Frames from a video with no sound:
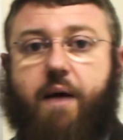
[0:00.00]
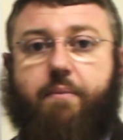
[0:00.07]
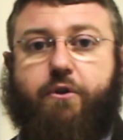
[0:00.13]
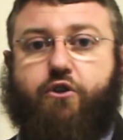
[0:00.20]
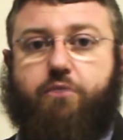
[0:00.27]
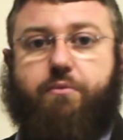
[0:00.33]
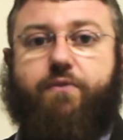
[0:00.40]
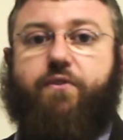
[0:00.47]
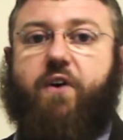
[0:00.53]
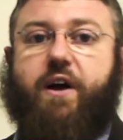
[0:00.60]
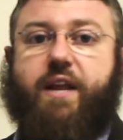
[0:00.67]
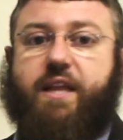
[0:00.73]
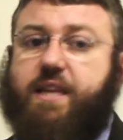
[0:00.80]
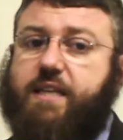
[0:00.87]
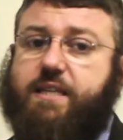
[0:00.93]
it should be
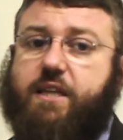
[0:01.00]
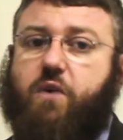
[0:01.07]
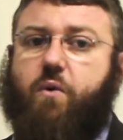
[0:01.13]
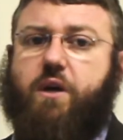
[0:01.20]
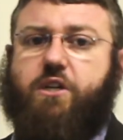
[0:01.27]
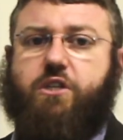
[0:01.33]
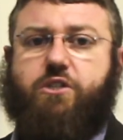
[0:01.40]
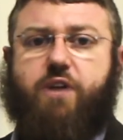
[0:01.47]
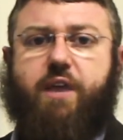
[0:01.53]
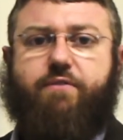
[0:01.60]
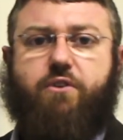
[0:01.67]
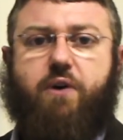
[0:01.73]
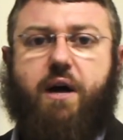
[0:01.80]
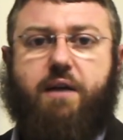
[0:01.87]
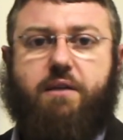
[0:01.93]
fine. And these are the questions you
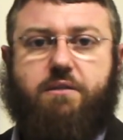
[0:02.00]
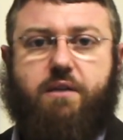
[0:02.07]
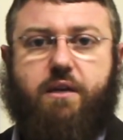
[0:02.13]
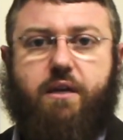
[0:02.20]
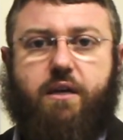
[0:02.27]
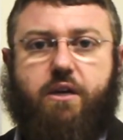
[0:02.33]
have to ask.